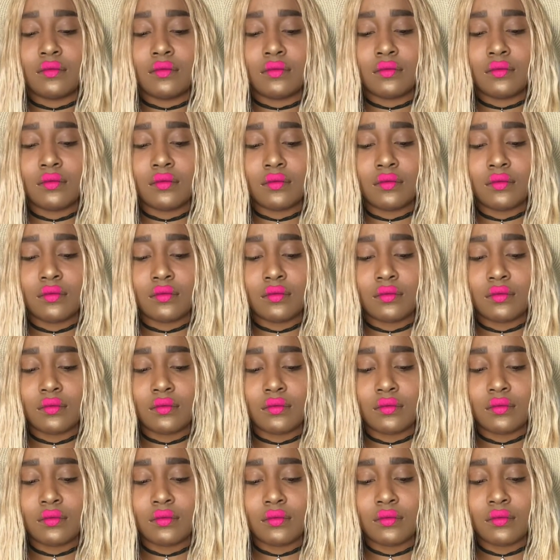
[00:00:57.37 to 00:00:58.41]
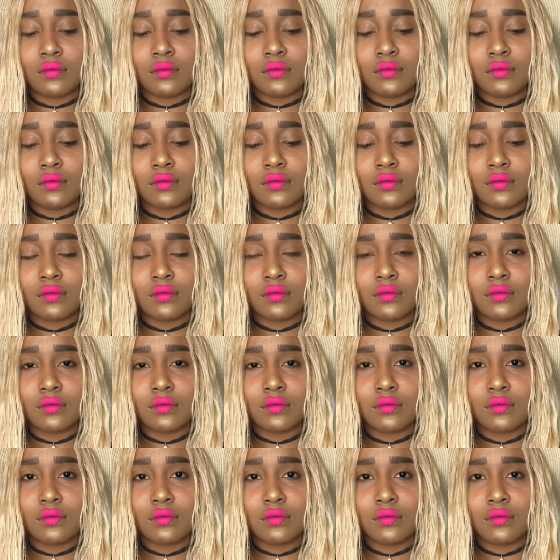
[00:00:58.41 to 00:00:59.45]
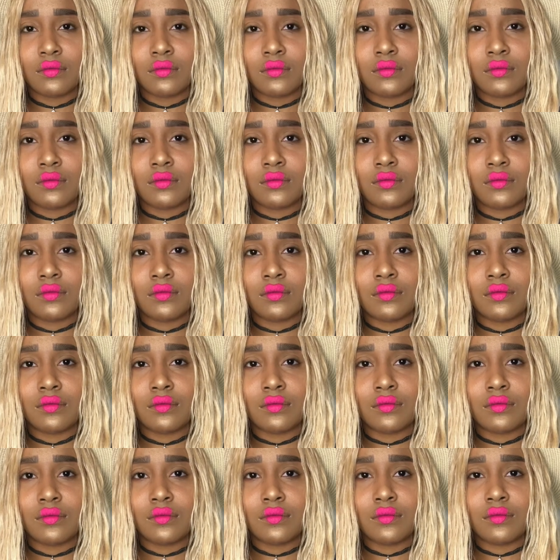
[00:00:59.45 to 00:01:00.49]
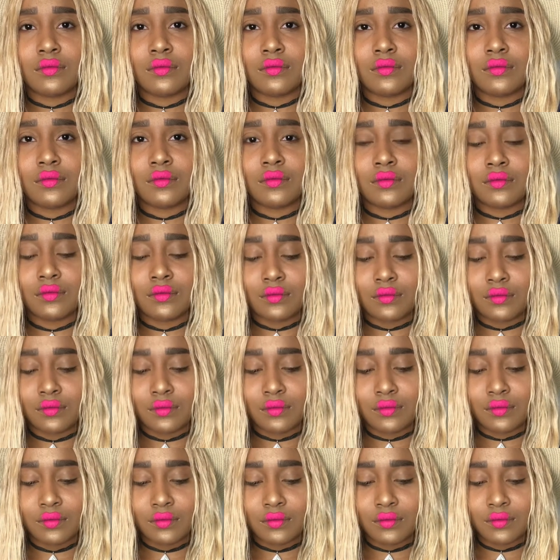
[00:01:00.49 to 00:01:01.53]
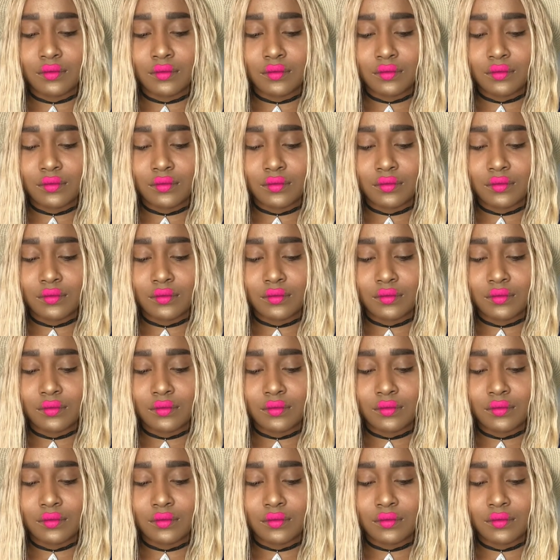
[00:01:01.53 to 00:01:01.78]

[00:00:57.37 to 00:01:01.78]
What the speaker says: Nothing is said.